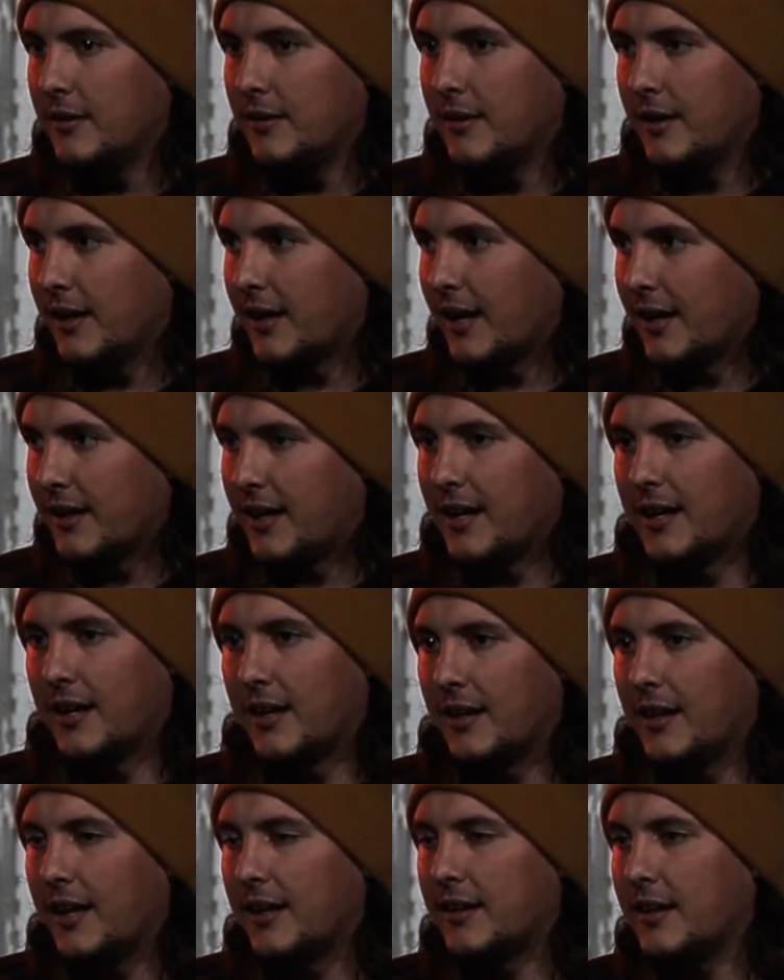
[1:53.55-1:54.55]
Like I
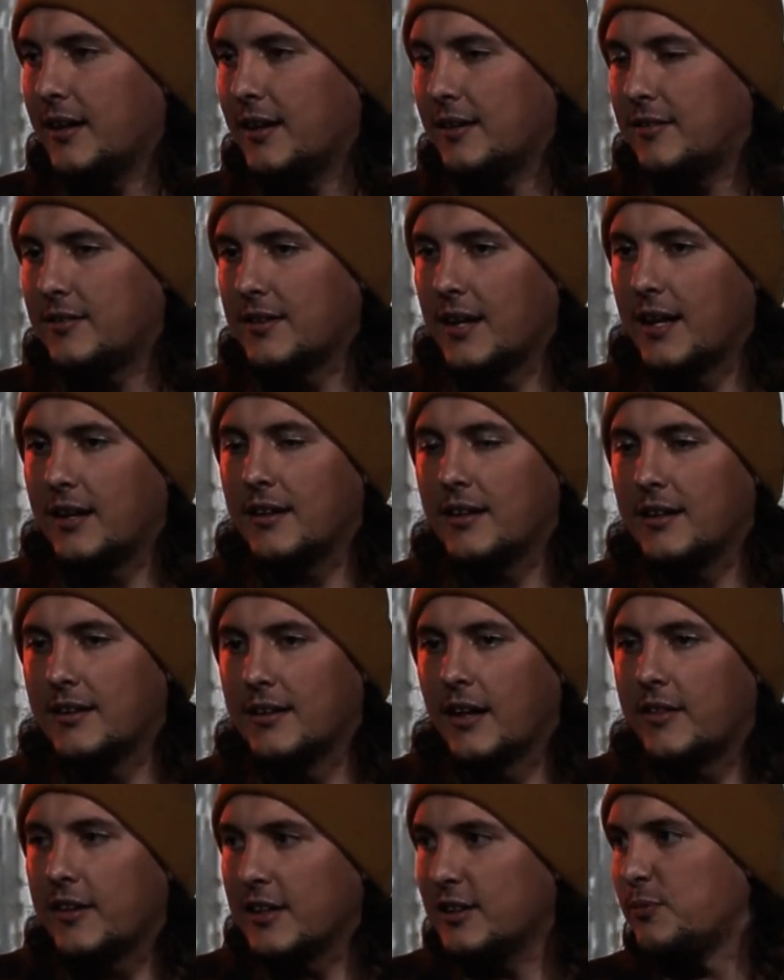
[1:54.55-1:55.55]
can't, like
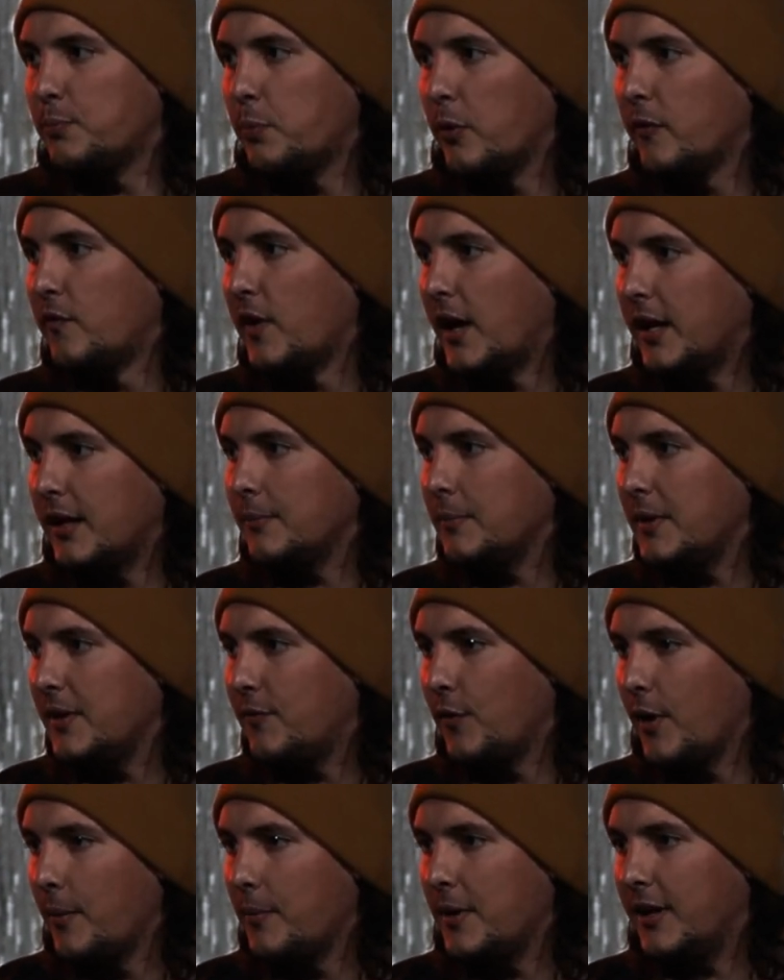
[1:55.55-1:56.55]
nothing's preventing me
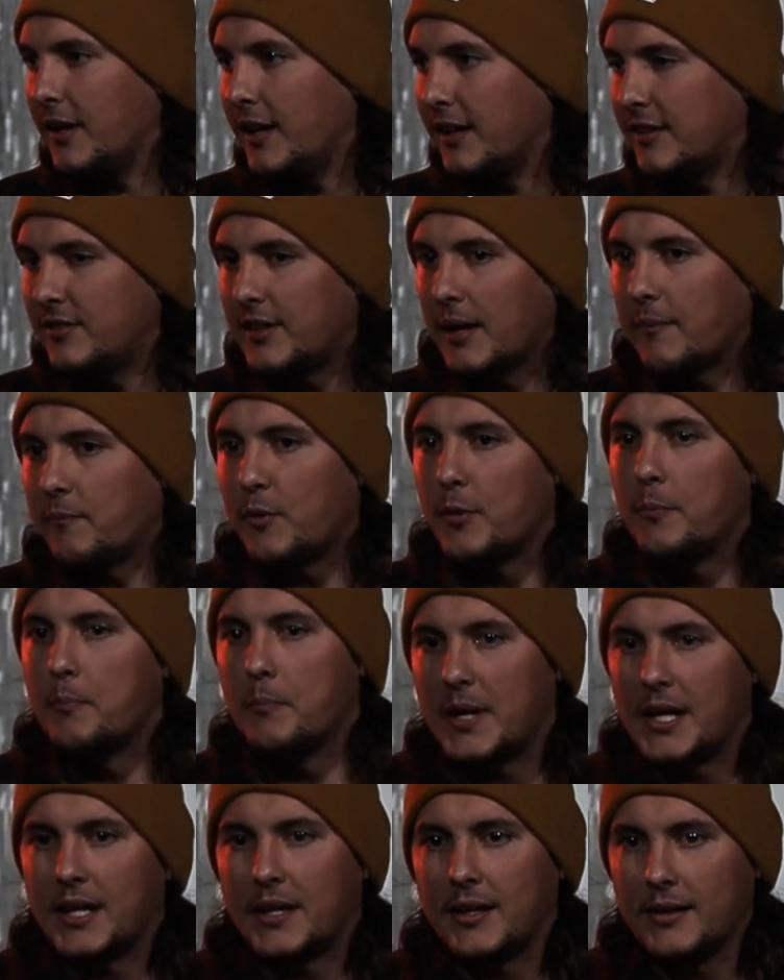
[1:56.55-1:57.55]
from it except for
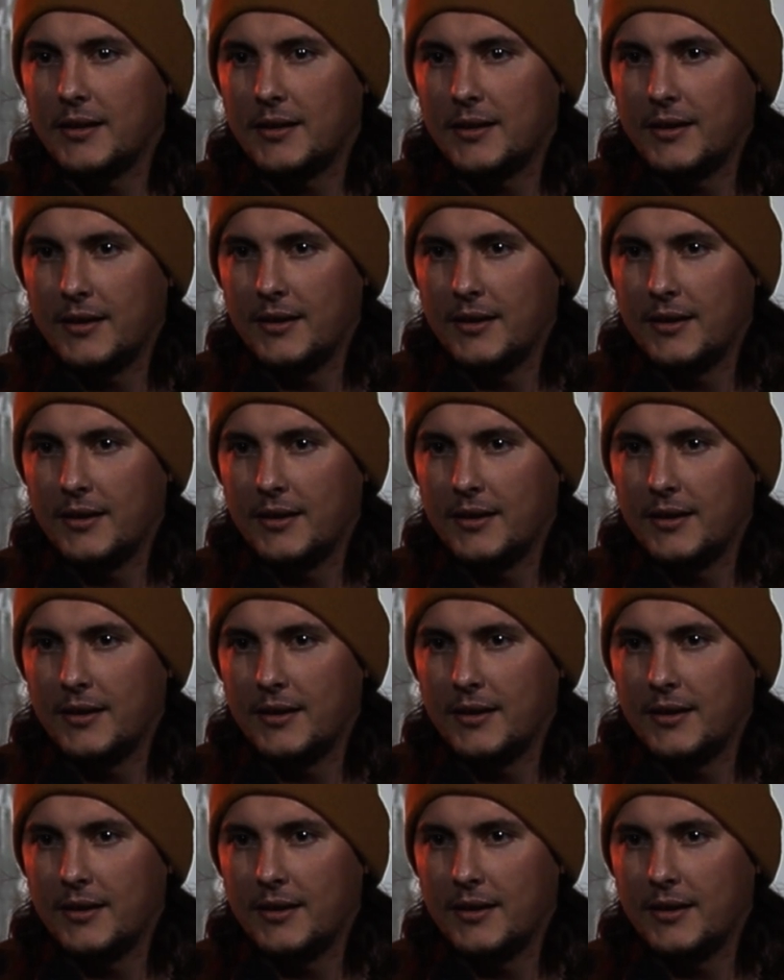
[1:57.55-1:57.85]
me.